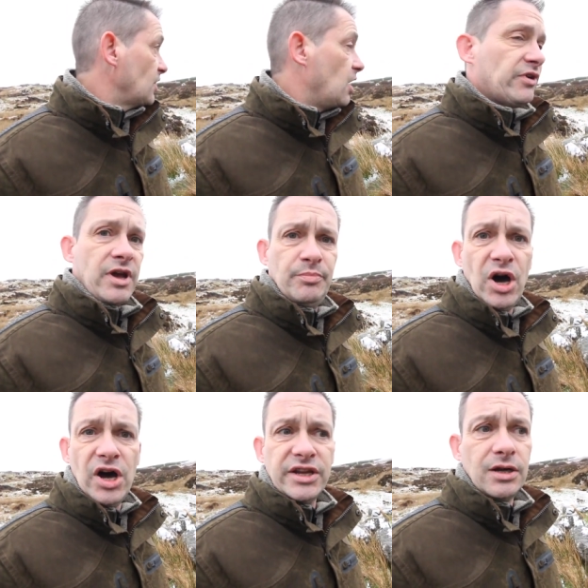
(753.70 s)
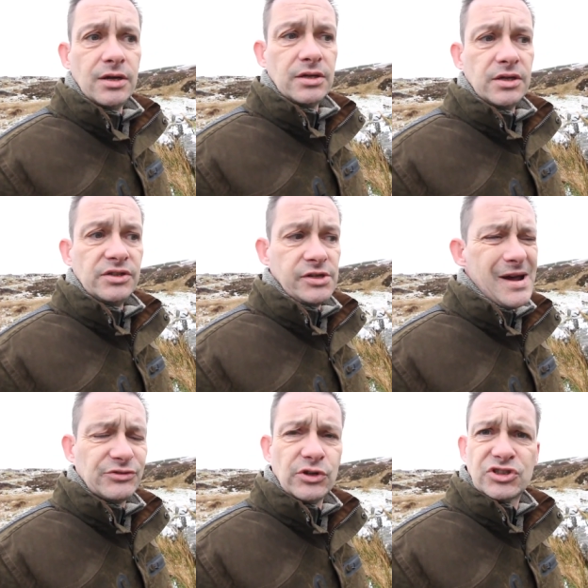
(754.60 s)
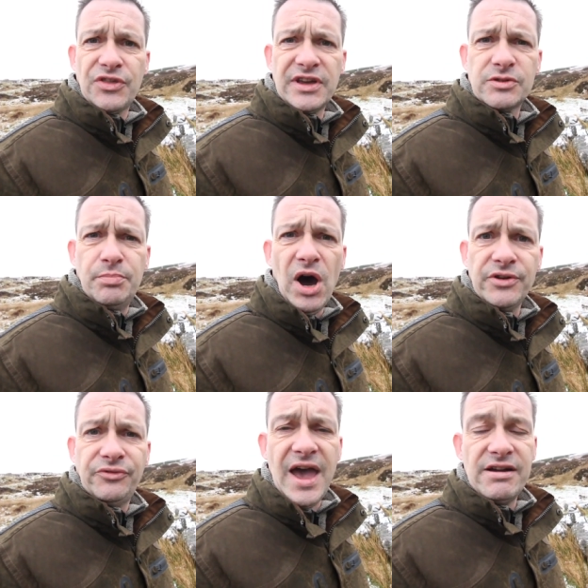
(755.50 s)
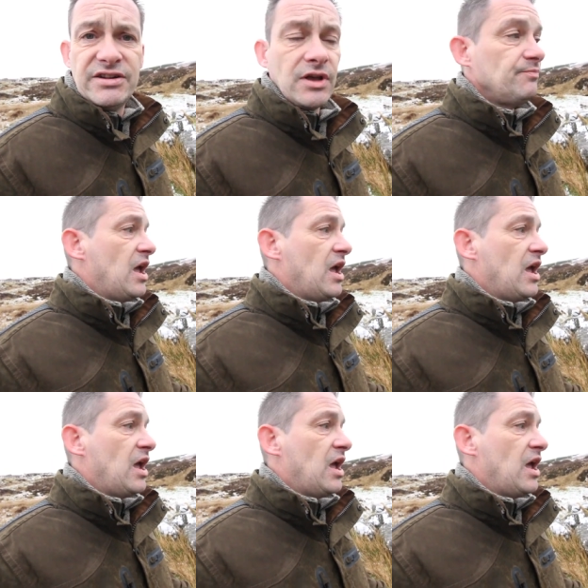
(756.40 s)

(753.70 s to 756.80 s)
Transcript: Or was it a boy? Do you have such a thing as boy fairies?